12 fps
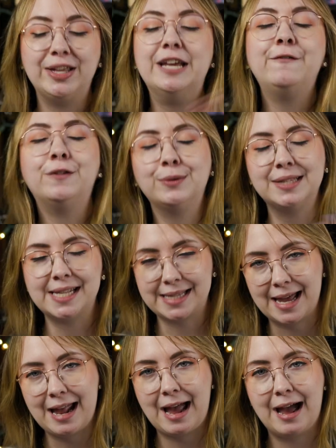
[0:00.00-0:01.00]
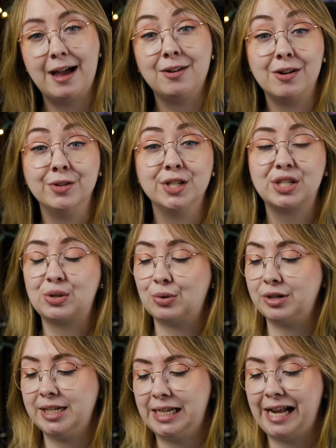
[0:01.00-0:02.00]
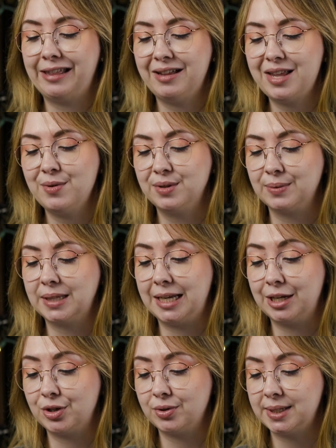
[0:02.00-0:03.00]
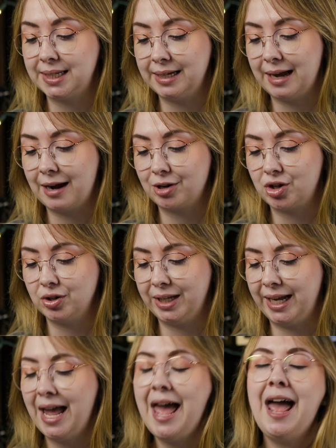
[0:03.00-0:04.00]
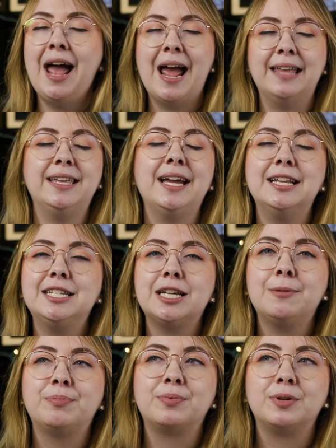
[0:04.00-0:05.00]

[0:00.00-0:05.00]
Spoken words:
the influence that had on this story. And I thought that was really interesting, actually. And they end up